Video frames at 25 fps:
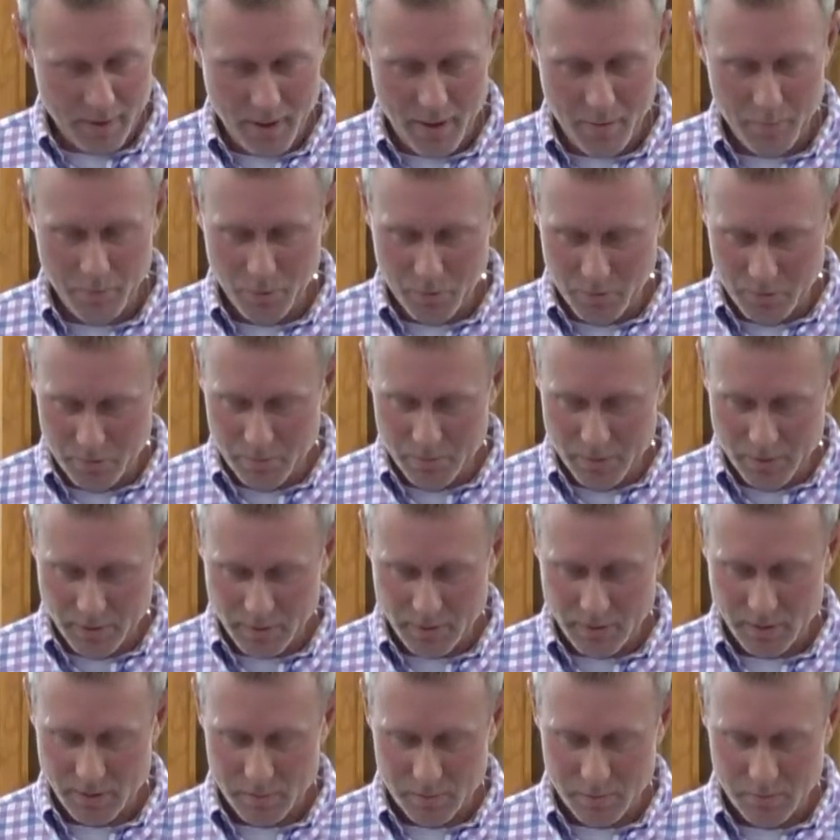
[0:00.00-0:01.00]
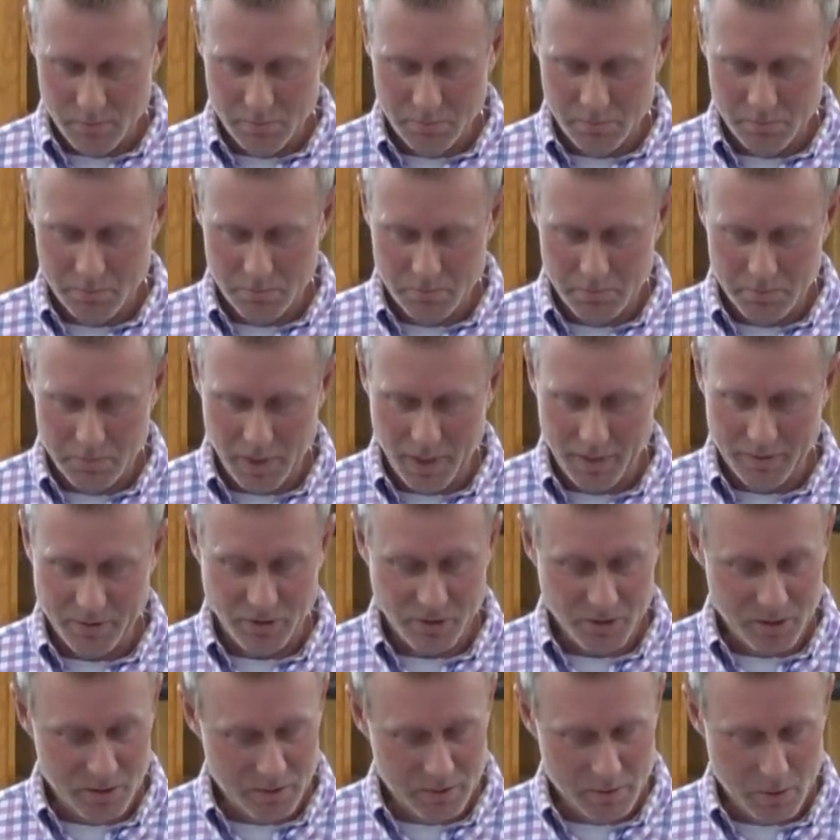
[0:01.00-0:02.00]
I'm going to miss something. I
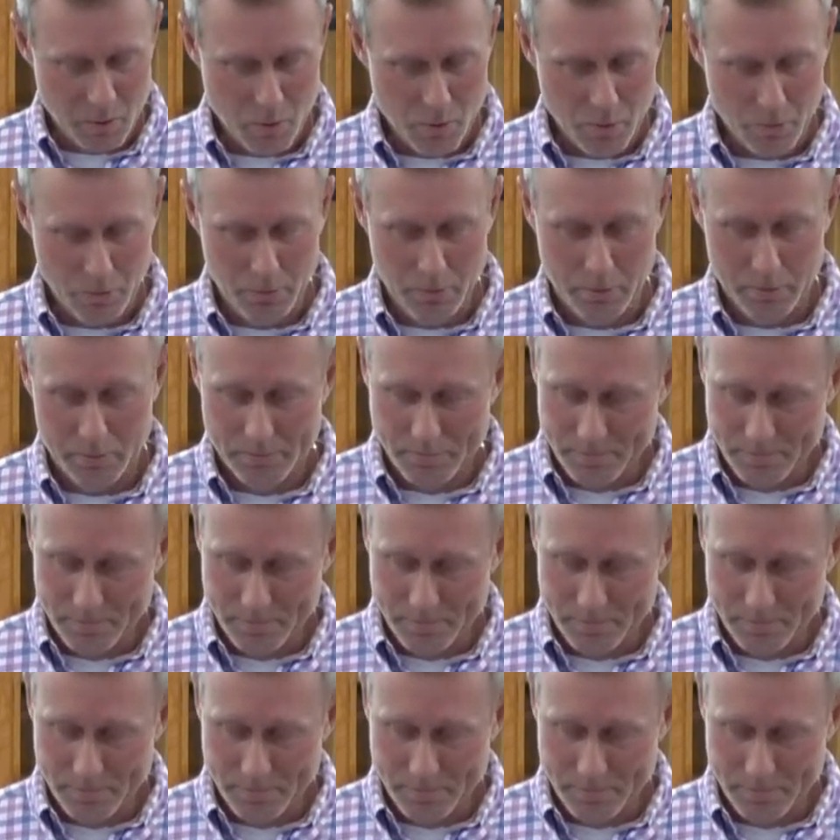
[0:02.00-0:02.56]
studied hard on it.